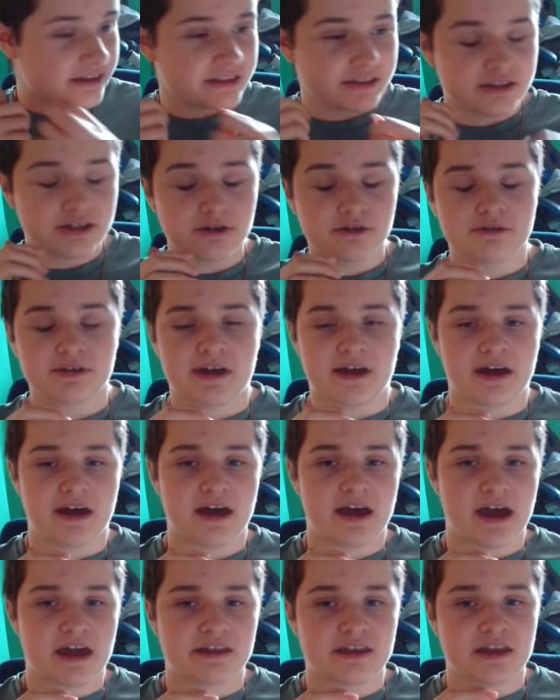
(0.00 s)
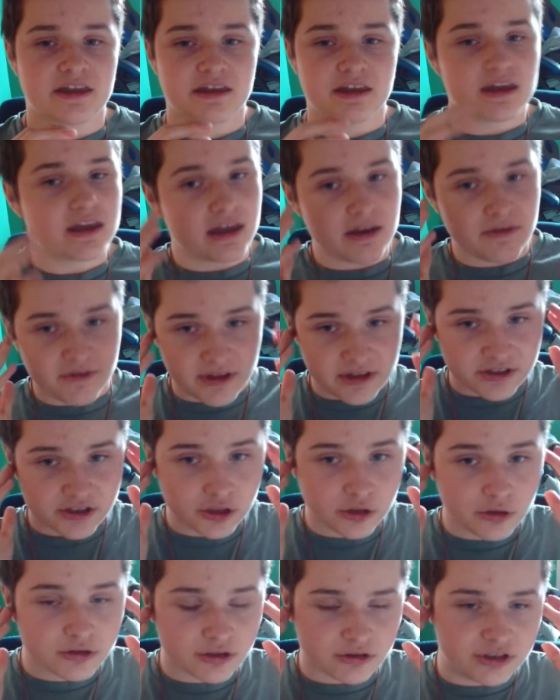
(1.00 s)
do that, and then if it
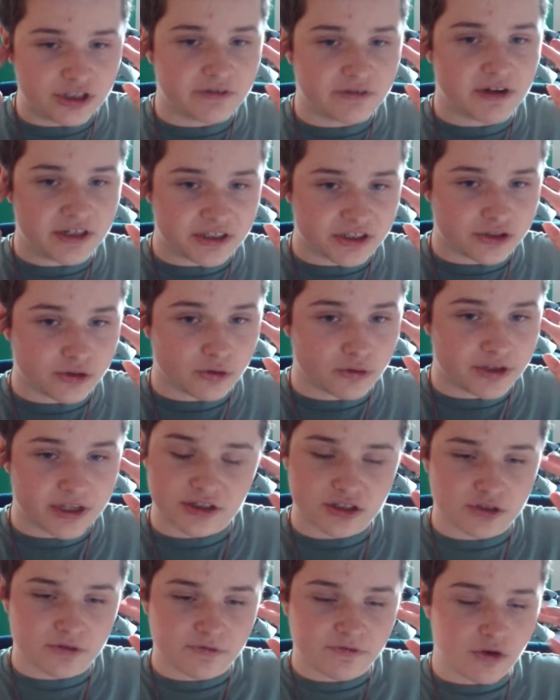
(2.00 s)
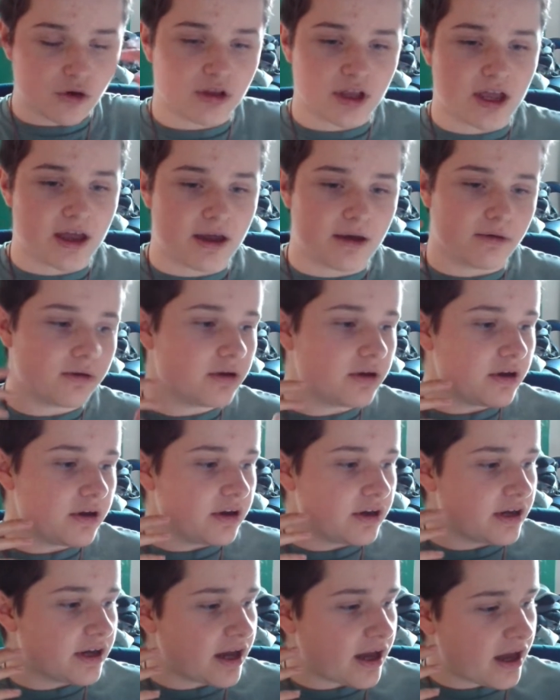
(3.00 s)
tugged on your ears at all, they'd just fall out.
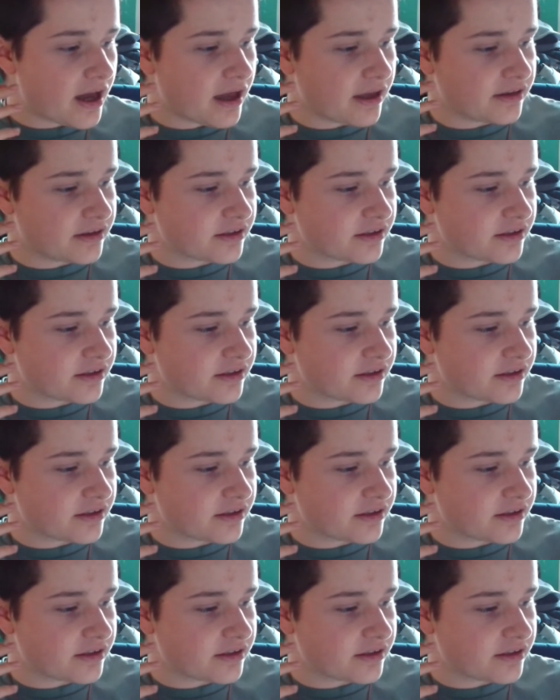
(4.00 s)
And